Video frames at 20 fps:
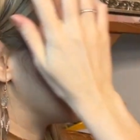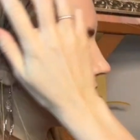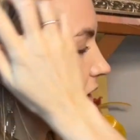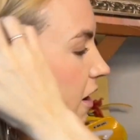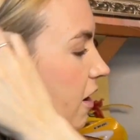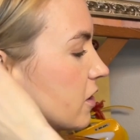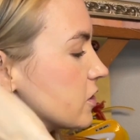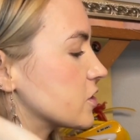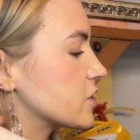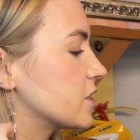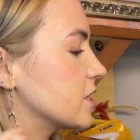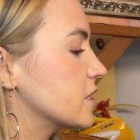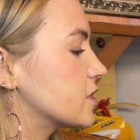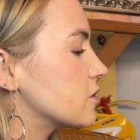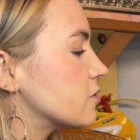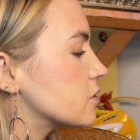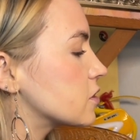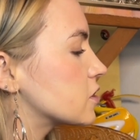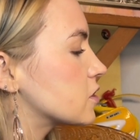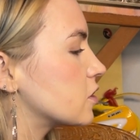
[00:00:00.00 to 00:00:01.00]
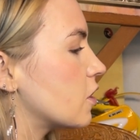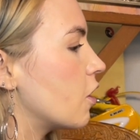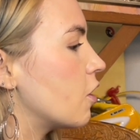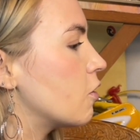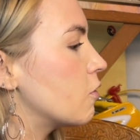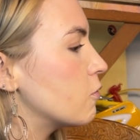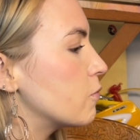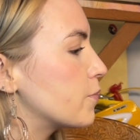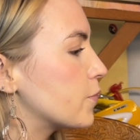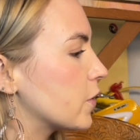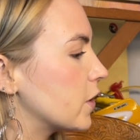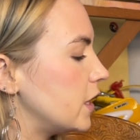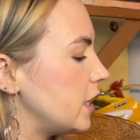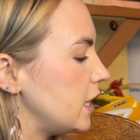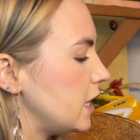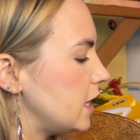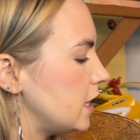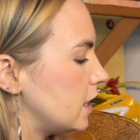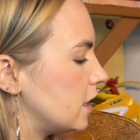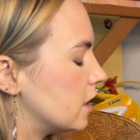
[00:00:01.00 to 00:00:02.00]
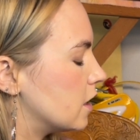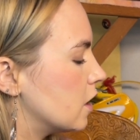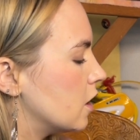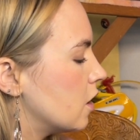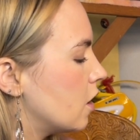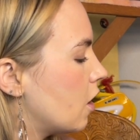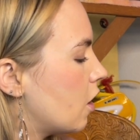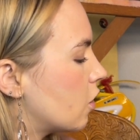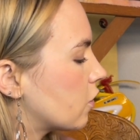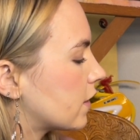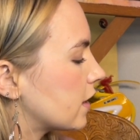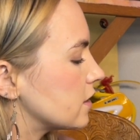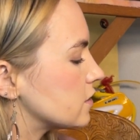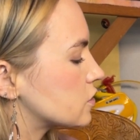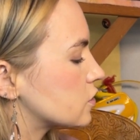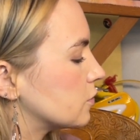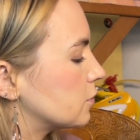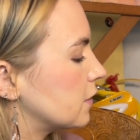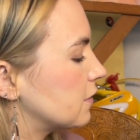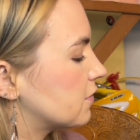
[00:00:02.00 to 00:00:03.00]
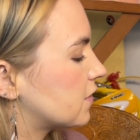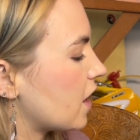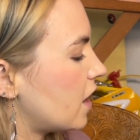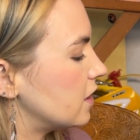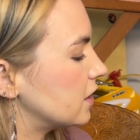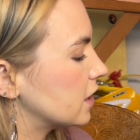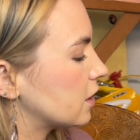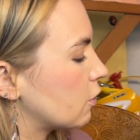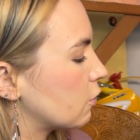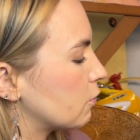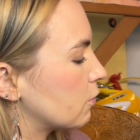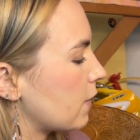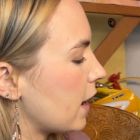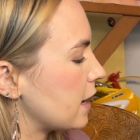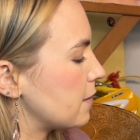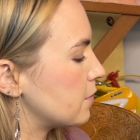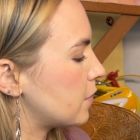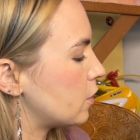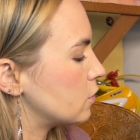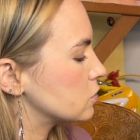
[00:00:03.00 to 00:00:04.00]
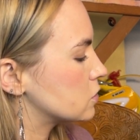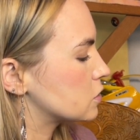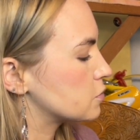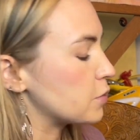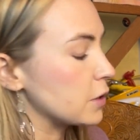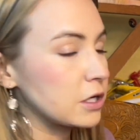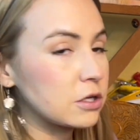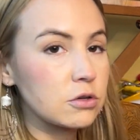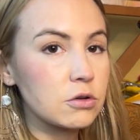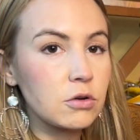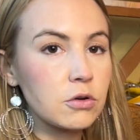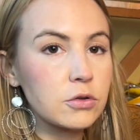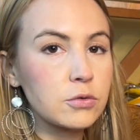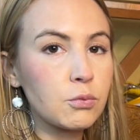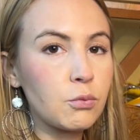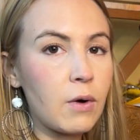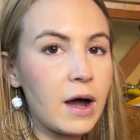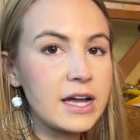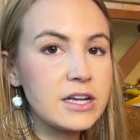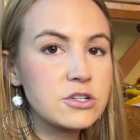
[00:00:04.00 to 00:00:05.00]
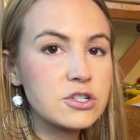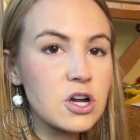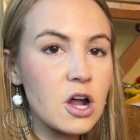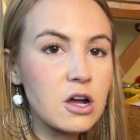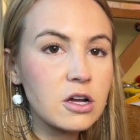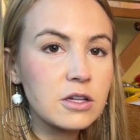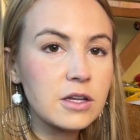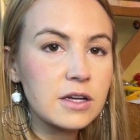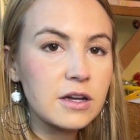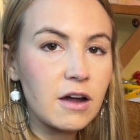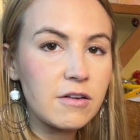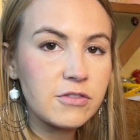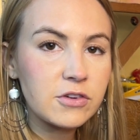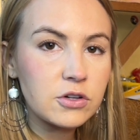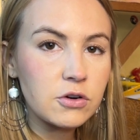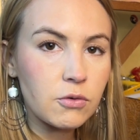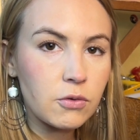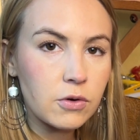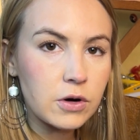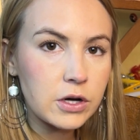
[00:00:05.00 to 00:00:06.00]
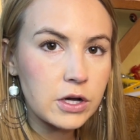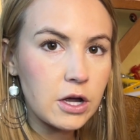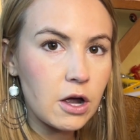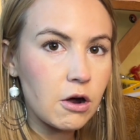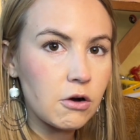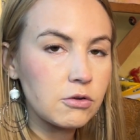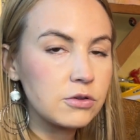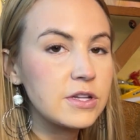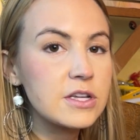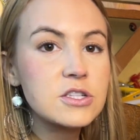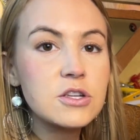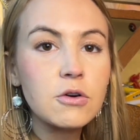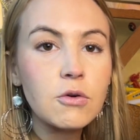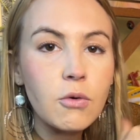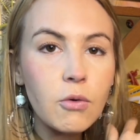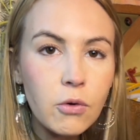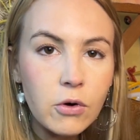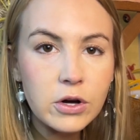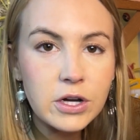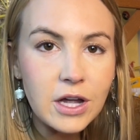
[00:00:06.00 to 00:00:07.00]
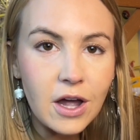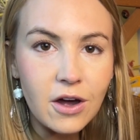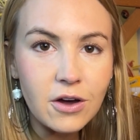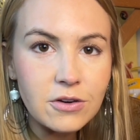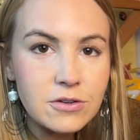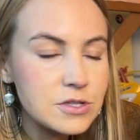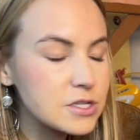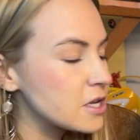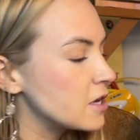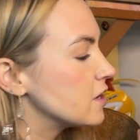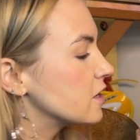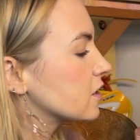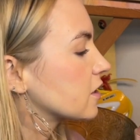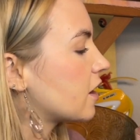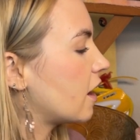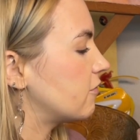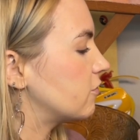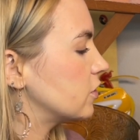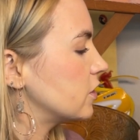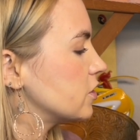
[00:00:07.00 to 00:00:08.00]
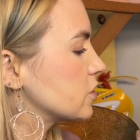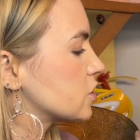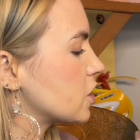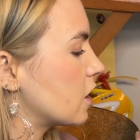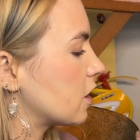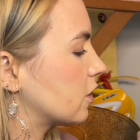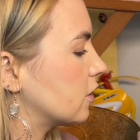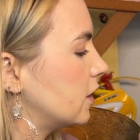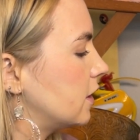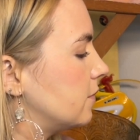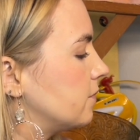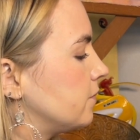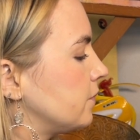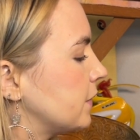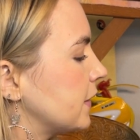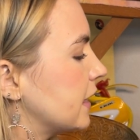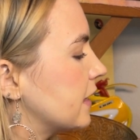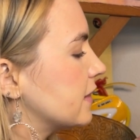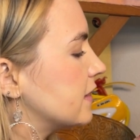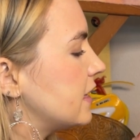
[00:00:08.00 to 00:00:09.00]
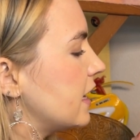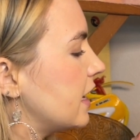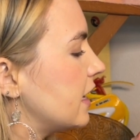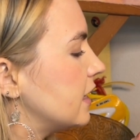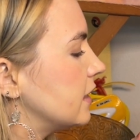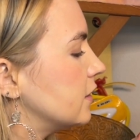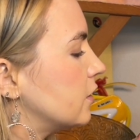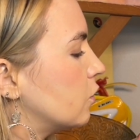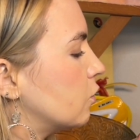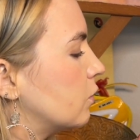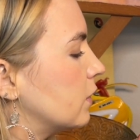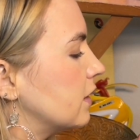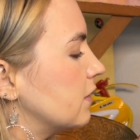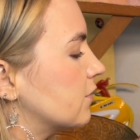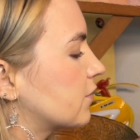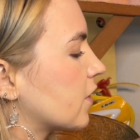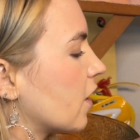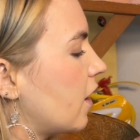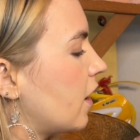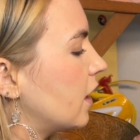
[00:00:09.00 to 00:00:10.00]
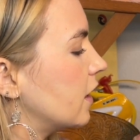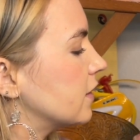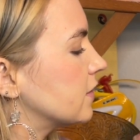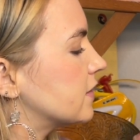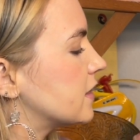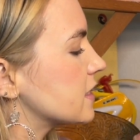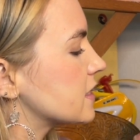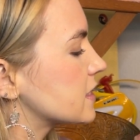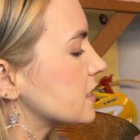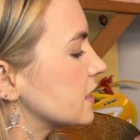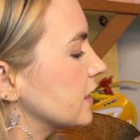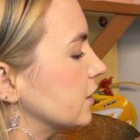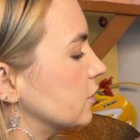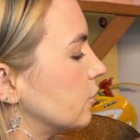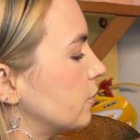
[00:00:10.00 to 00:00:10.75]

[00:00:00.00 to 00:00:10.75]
gosh, these are so pretty. Okay, so we've got like a rainbow sprinkled white chocolate covered Oreo. These are Oreos covered in chocolate. Then we've got this little